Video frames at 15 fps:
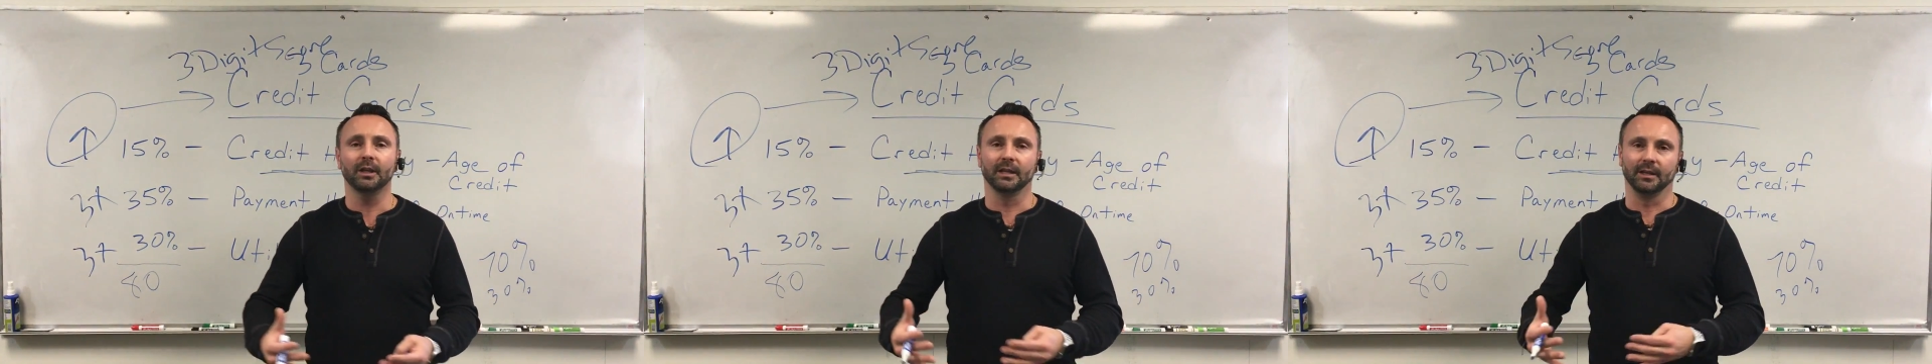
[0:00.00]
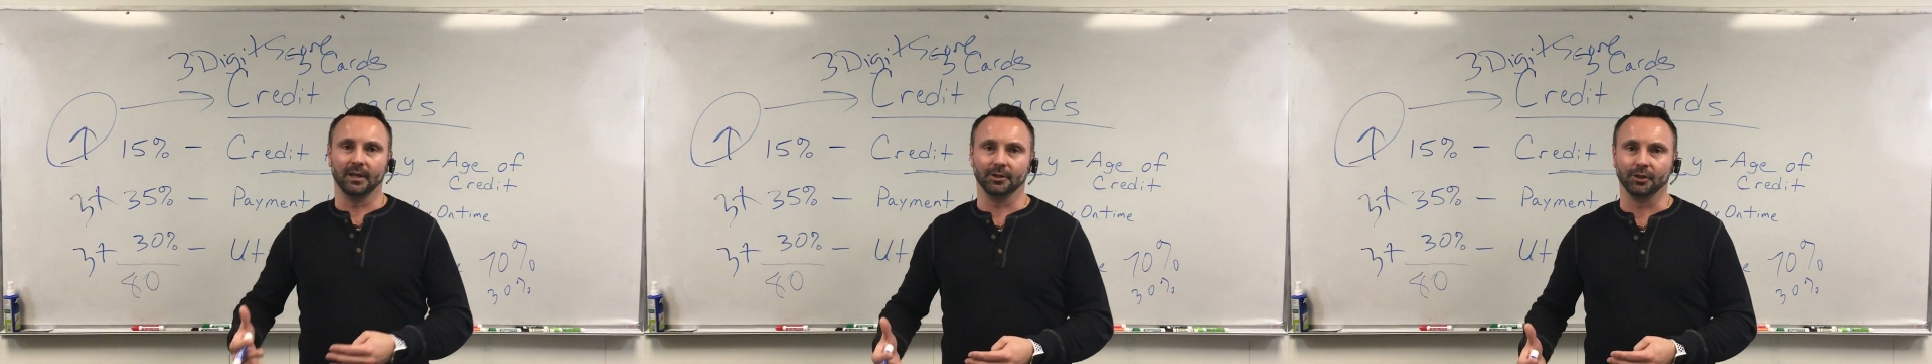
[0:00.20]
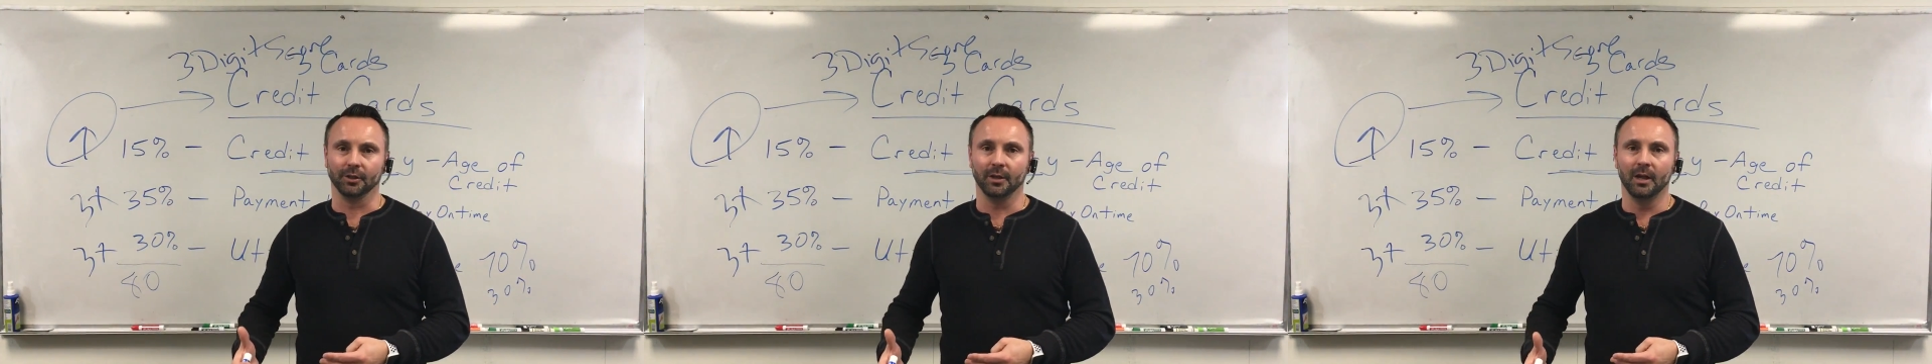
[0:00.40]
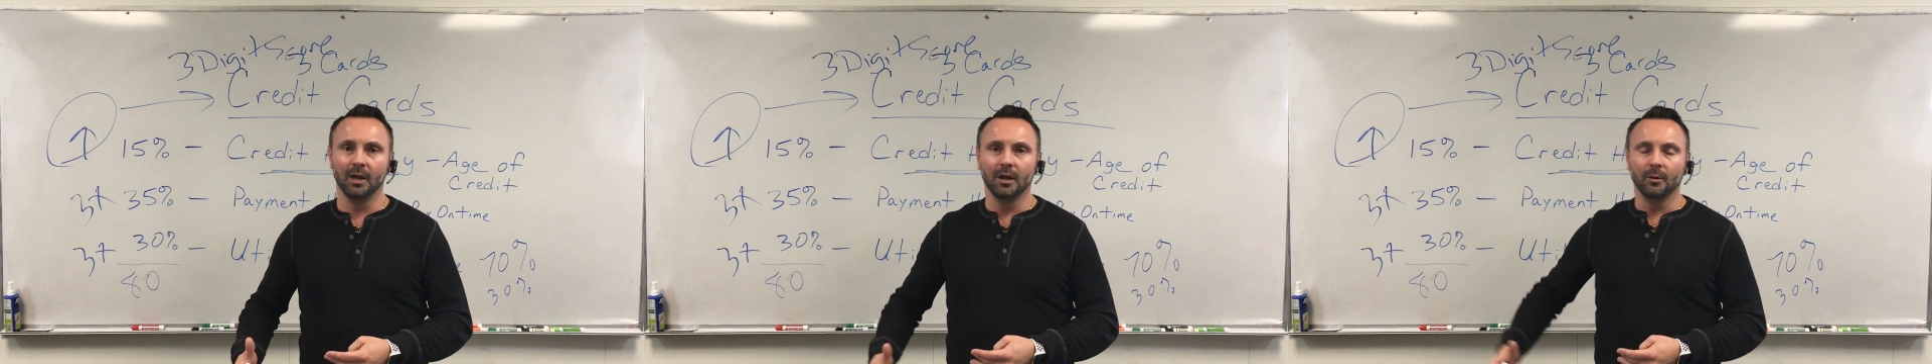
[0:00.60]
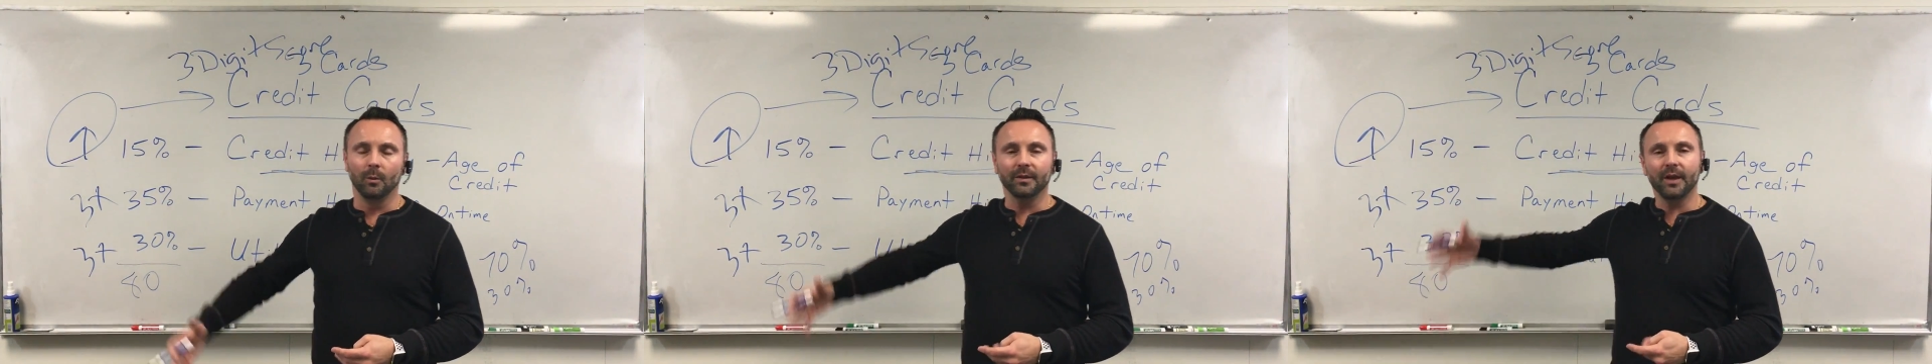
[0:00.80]
condition
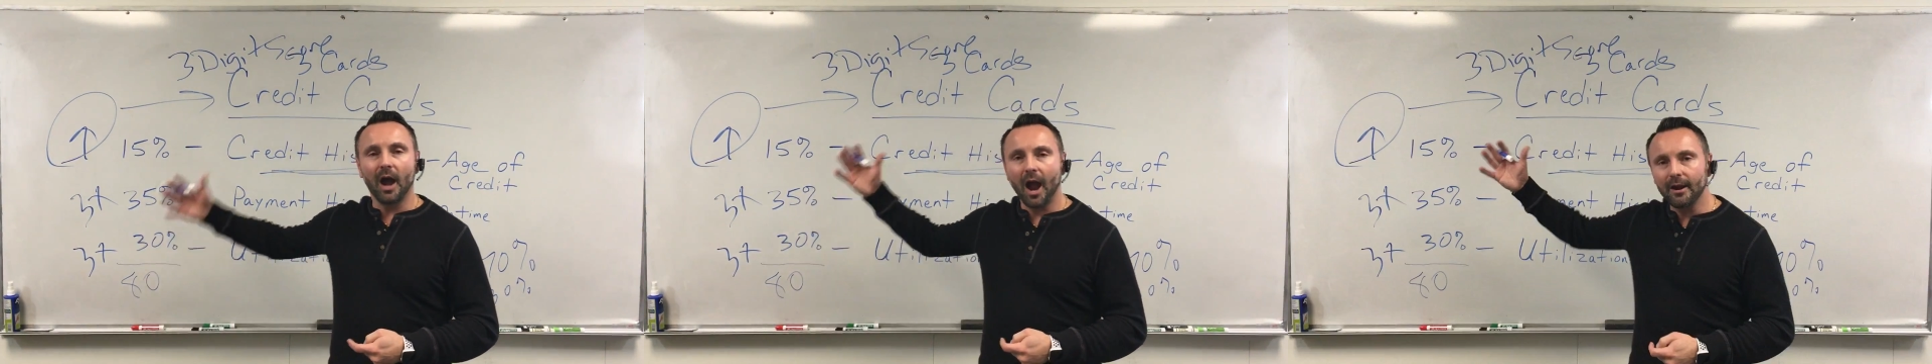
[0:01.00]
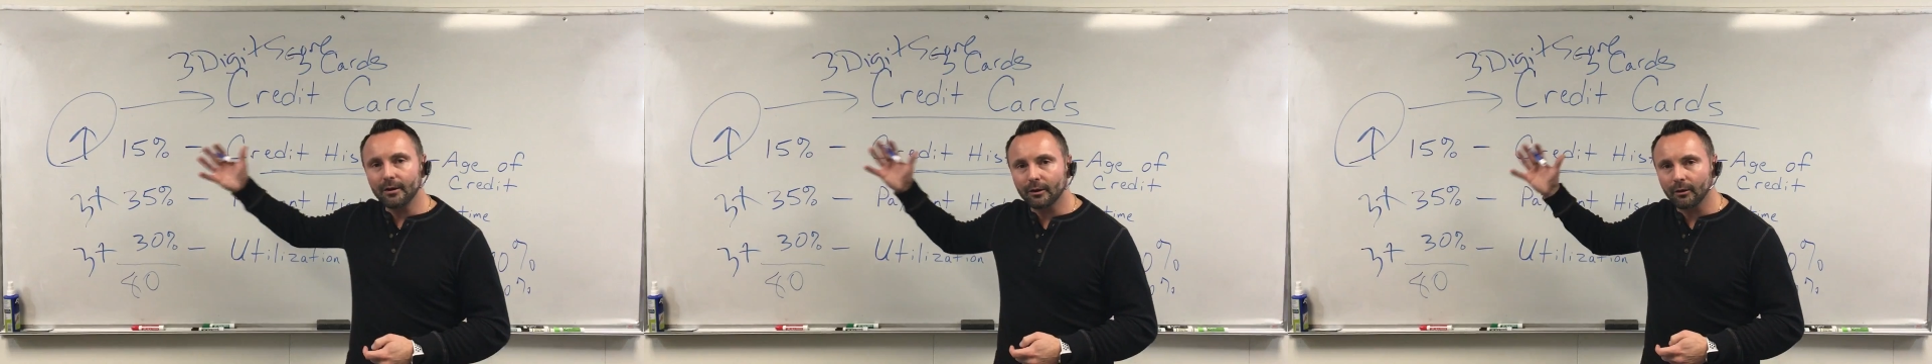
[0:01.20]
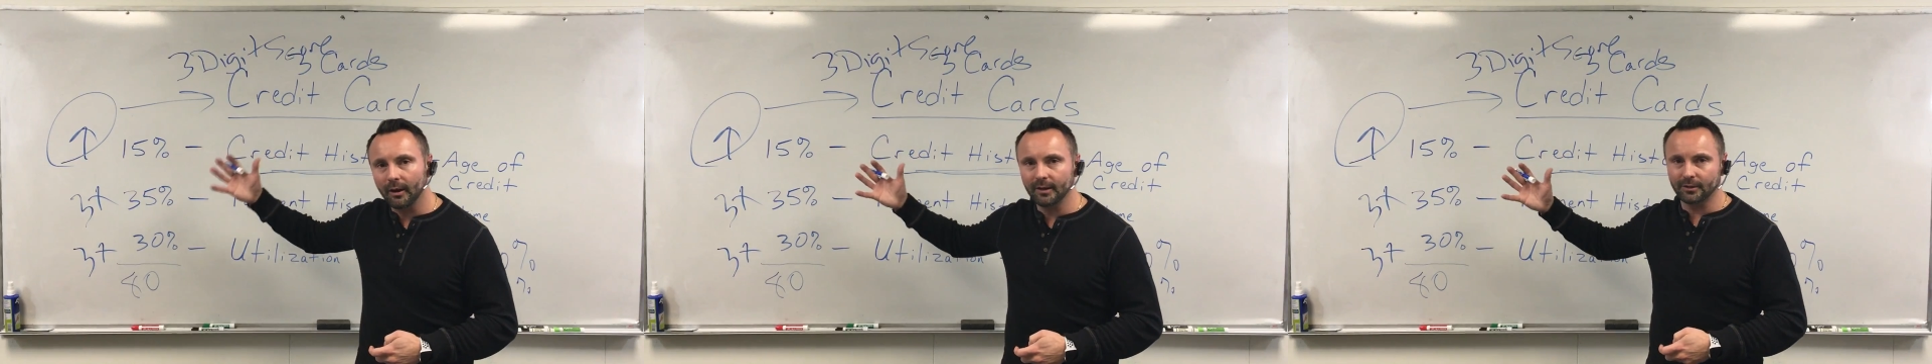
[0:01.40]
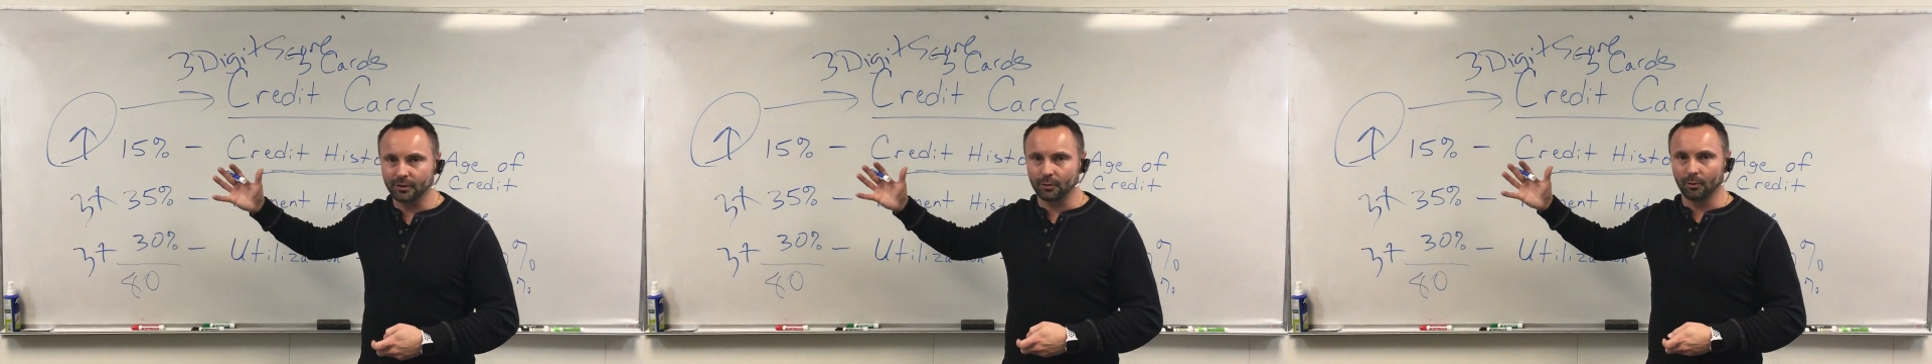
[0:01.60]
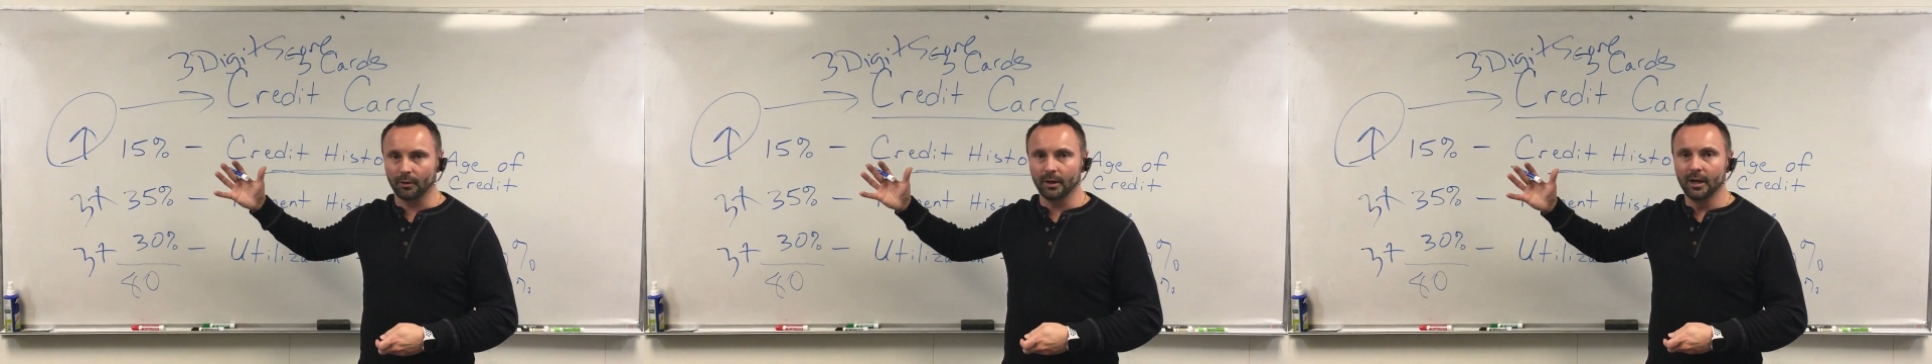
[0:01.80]
with a higher credit
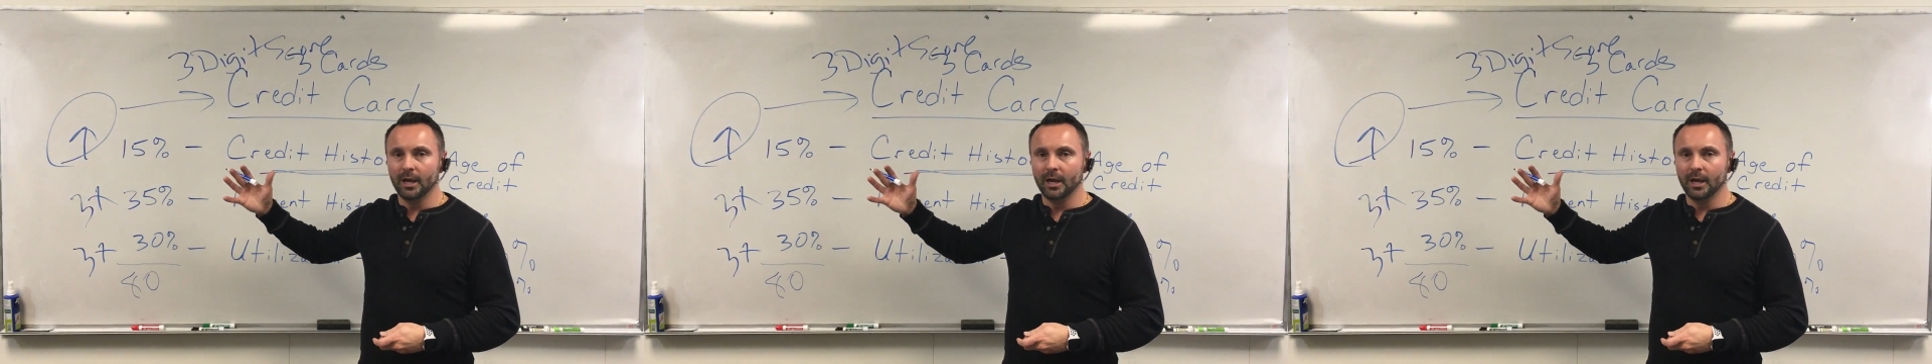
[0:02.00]
score.